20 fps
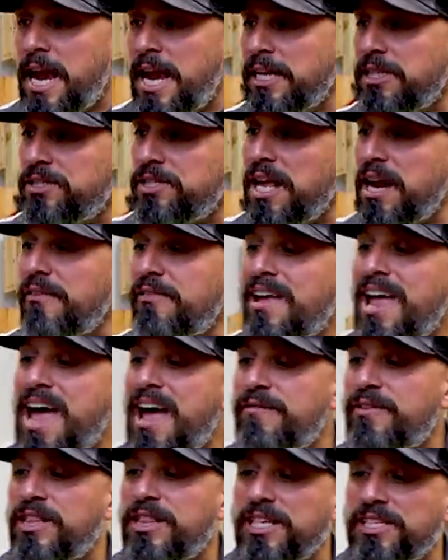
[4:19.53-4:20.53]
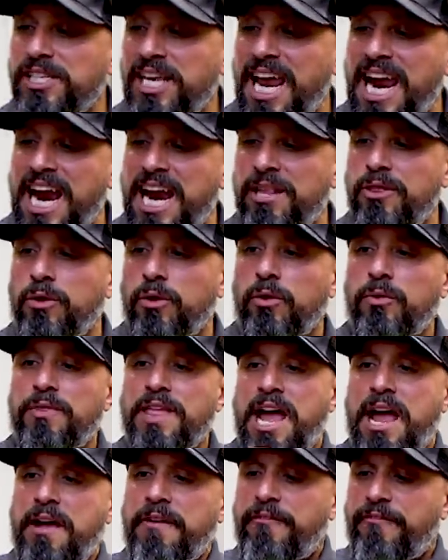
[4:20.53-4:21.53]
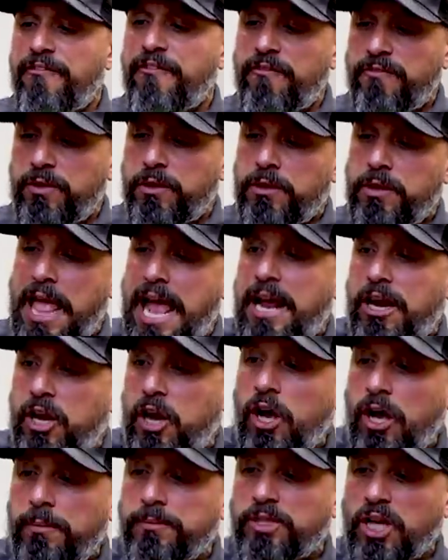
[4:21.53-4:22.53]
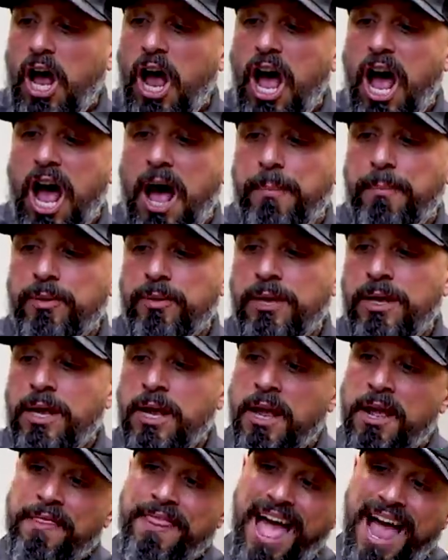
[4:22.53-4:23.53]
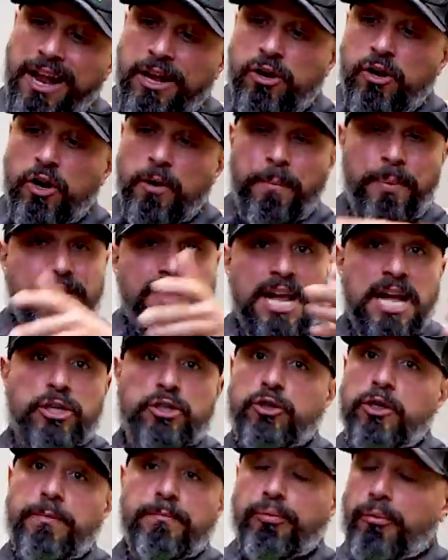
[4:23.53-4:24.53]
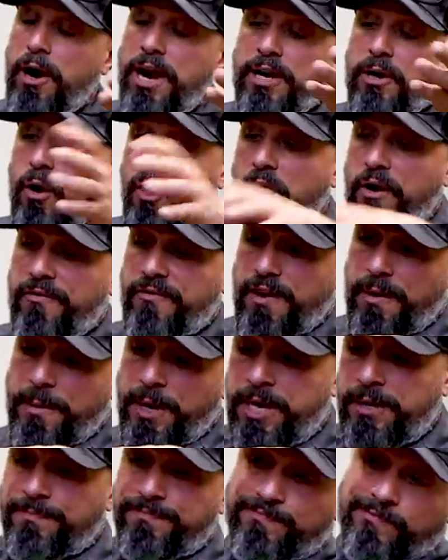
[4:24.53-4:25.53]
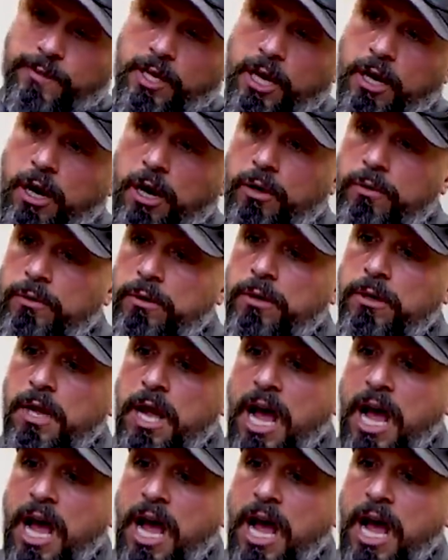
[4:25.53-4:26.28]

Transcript: instead of having this handle that, that comes up, that could potentially break off. I mean, you know,